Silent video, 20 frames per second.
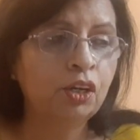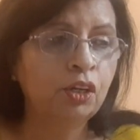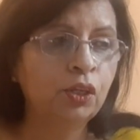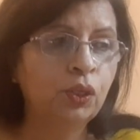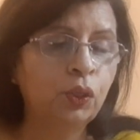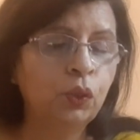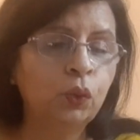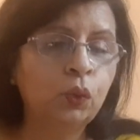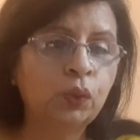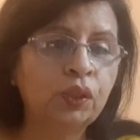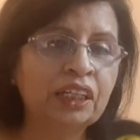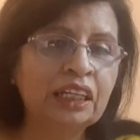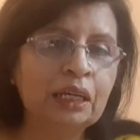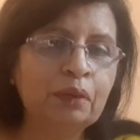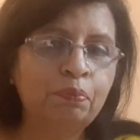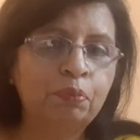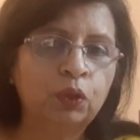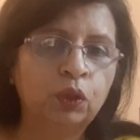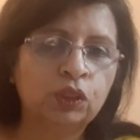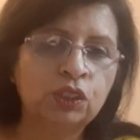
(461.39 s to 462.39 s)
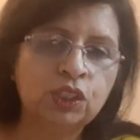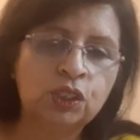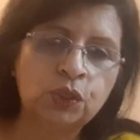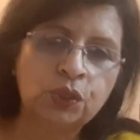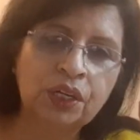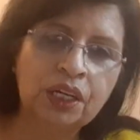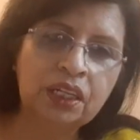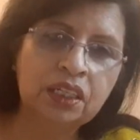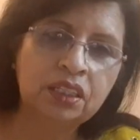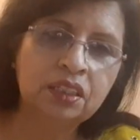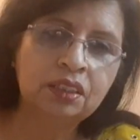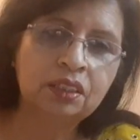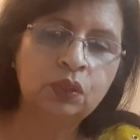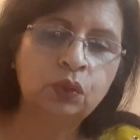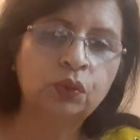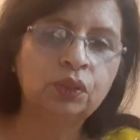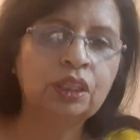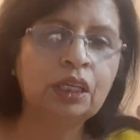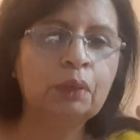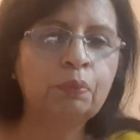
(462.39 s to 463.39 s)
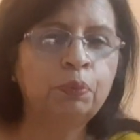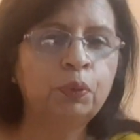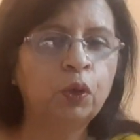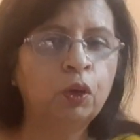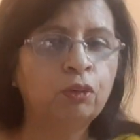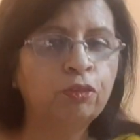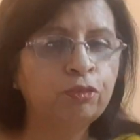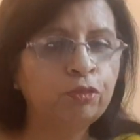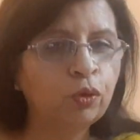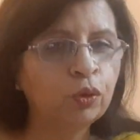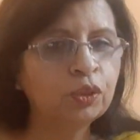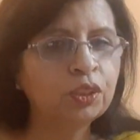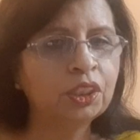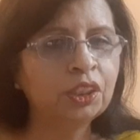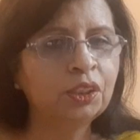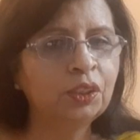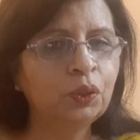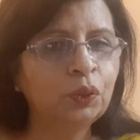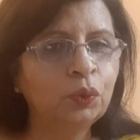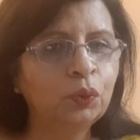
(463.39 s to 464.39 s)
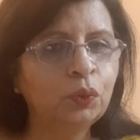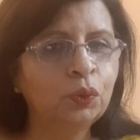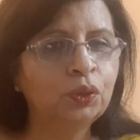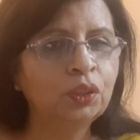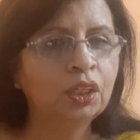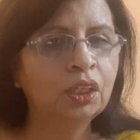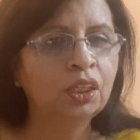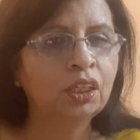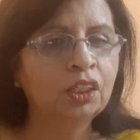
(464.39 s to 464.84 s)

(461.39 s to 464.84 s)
you keep your strength, you keep your fortitude,